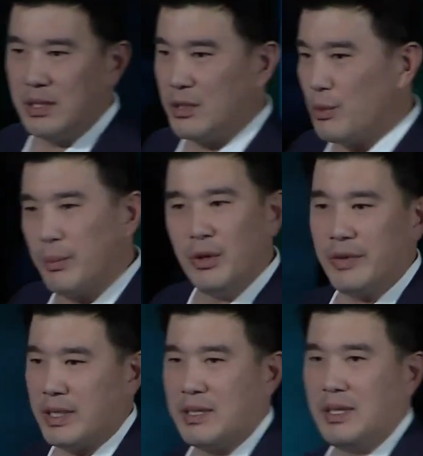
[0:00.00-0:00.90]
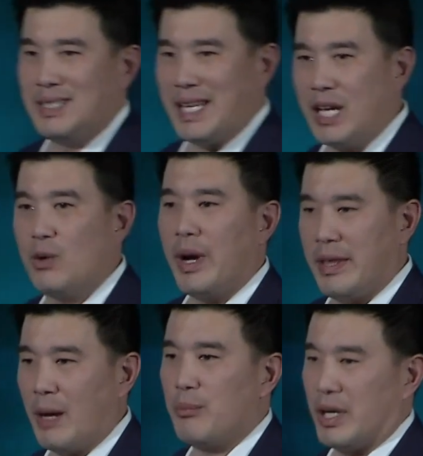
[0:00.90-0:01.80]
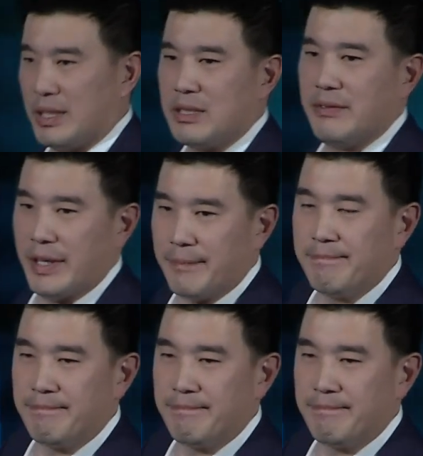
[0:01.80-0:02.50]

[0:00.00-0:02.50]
to remove it, take away that productivity.